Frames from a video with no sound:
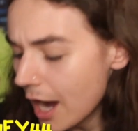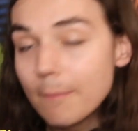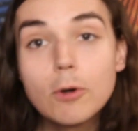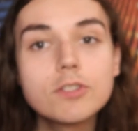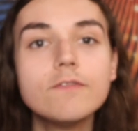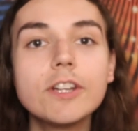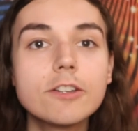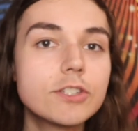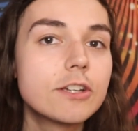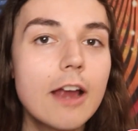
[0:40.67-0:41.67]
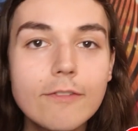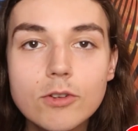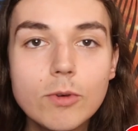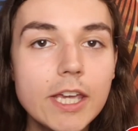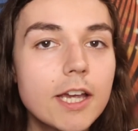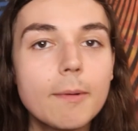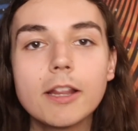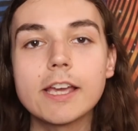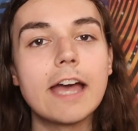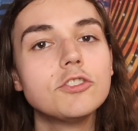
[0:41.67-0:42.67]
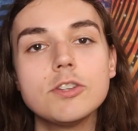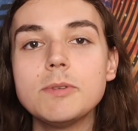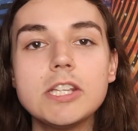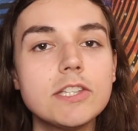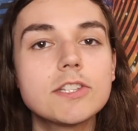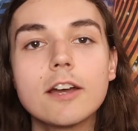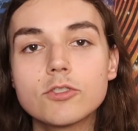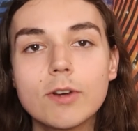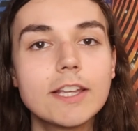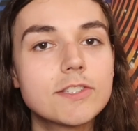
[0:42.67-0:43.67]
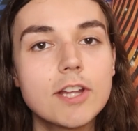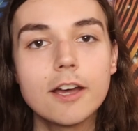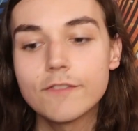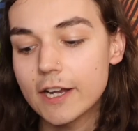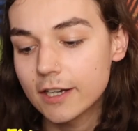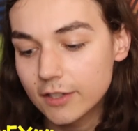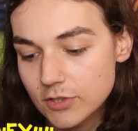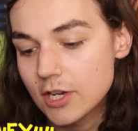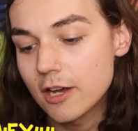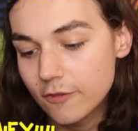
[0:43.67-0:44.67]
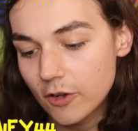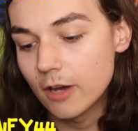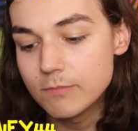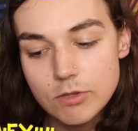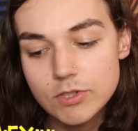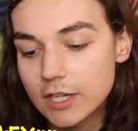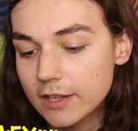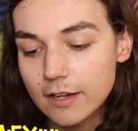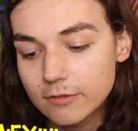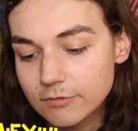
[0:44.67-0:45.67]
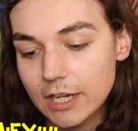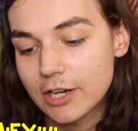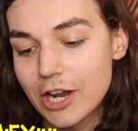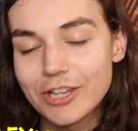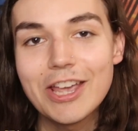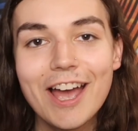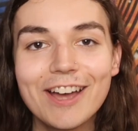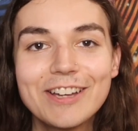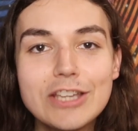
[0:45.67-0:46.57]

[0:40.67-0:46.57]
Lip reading: I'm posting videos here every week about like LGBT stuff, trans stuff, that kind of stuff, music, that kind of, yeah.